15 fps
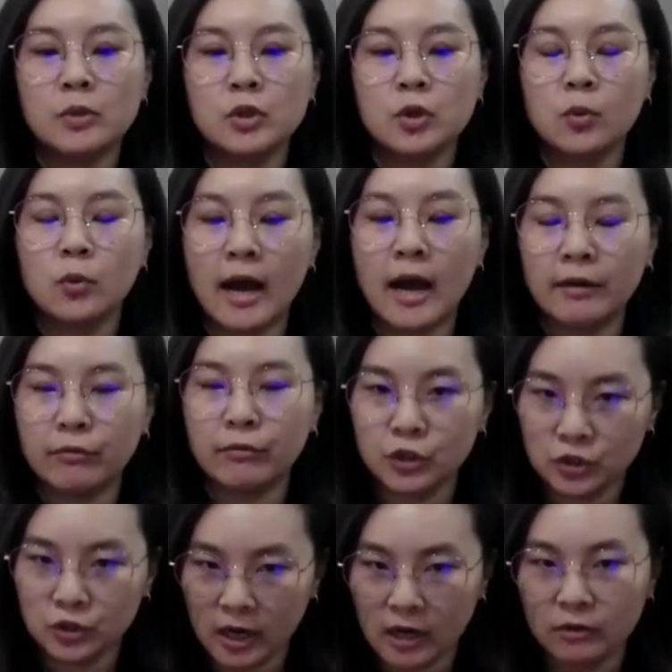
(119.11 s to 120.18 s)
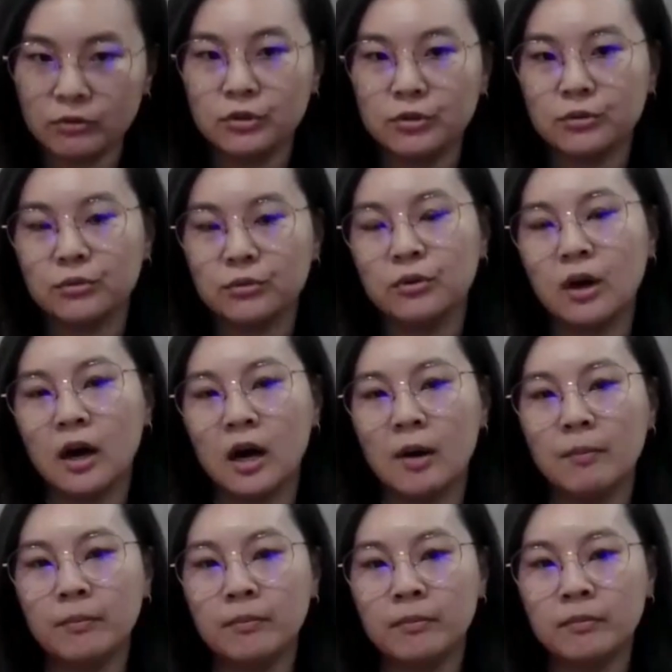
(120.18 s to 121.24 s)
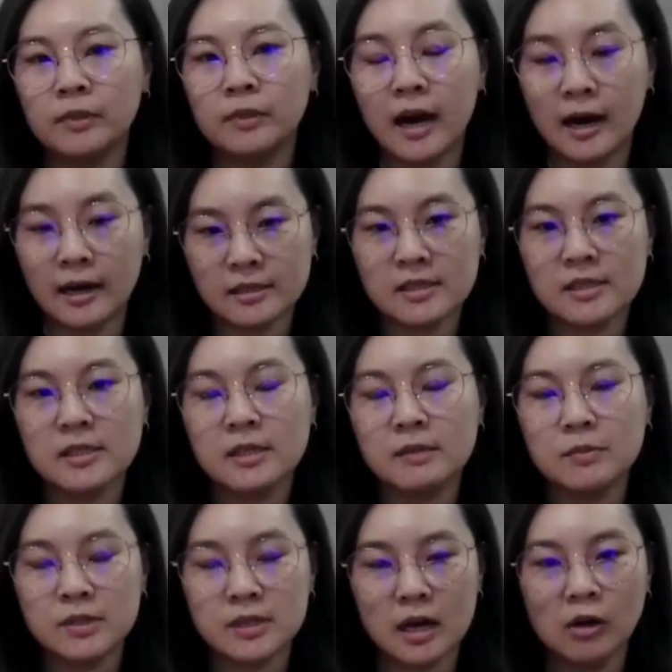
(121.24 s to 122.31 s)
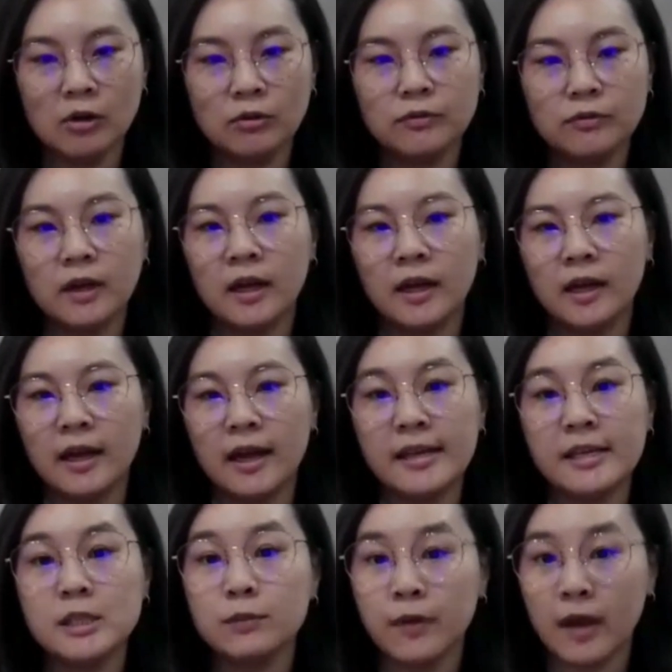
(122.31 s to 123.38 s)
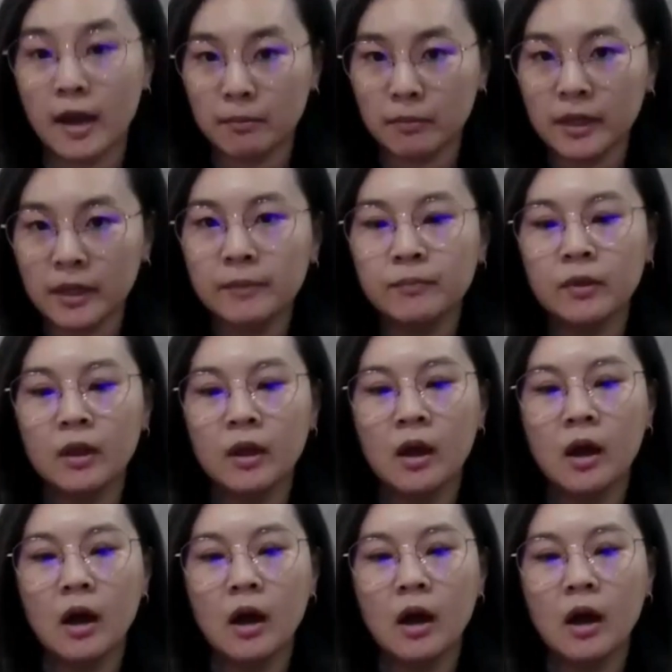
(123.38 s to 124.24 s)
So I reached out to the artist himself and his family.